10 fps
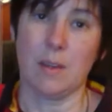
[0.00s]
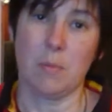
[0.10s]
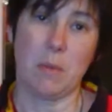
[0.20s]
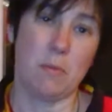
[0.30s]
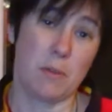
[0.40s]

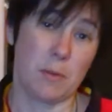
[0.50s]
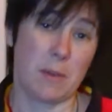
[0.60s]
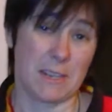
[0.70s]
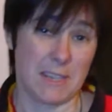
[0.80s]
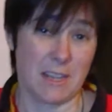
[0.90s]
Maybe one the
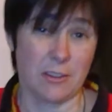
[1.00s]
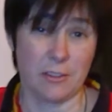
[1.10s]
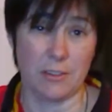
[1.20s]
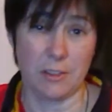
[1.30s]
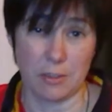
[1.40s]
bad
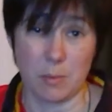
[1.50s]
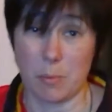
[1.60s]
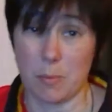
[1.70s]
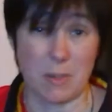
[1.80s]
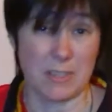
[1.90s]
haircut and the other the
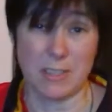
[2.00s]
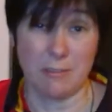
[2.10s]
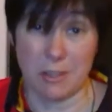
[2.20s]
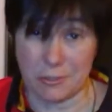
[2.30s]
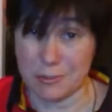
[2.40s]
puppies, who
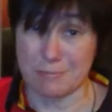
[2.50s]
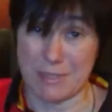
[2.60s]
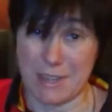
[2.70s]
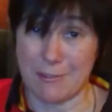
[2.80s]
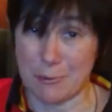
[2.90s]
knows?
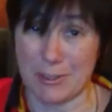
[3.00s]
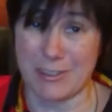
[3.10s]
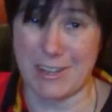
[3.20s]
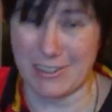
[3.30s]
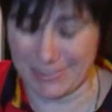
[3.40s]
You never will
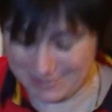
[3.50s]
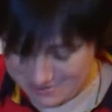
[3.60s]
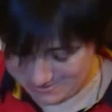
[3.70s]
know.